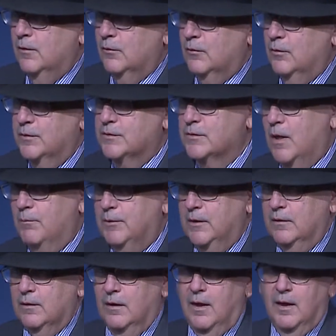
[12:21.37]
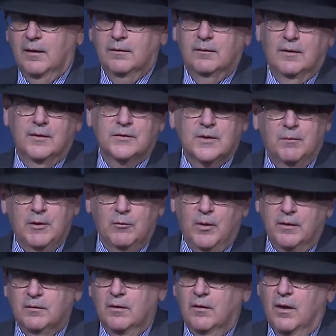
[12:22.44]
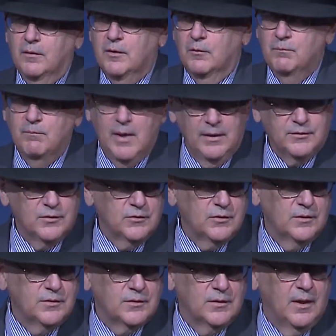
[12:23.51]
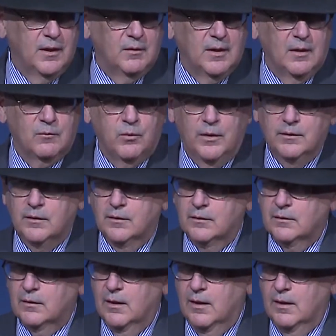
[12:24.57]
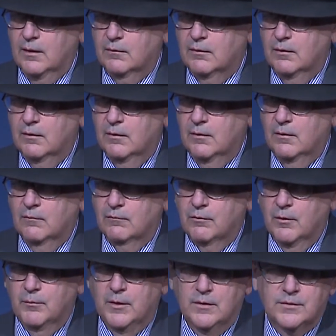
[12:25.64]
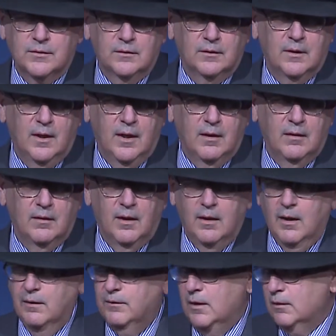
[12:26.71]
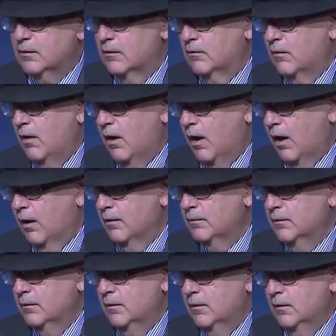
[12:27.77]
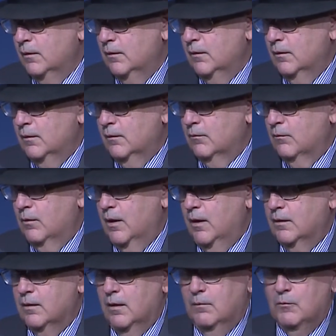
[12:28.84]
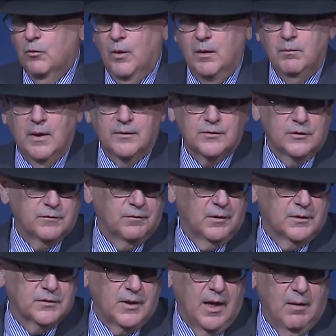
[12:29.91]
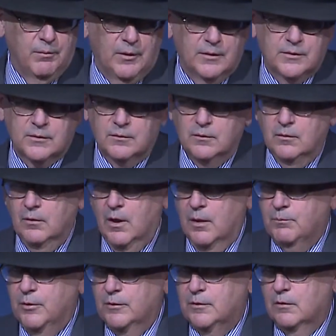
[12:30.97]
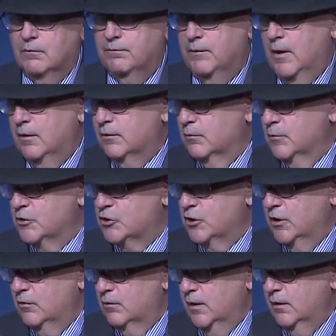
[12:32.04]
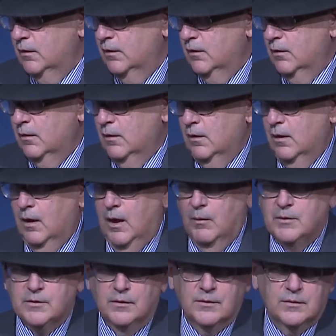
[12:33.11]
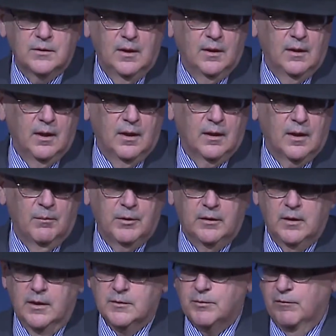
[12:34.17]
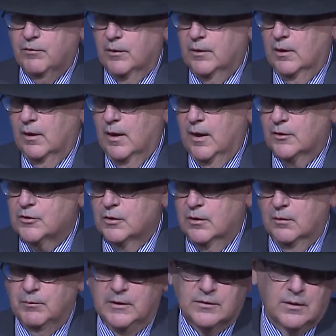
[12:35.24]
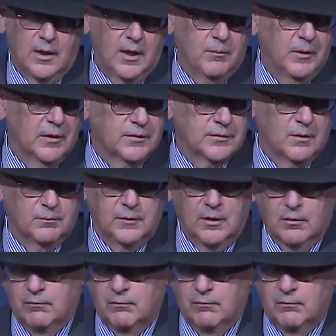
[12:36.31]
could something like this, I mean, are there messages then that one can take from this in Canada? I think there are, right? One message, for example, is do not put your faith in machinery. I was on CNN a couple of days before the election, and beside me is some,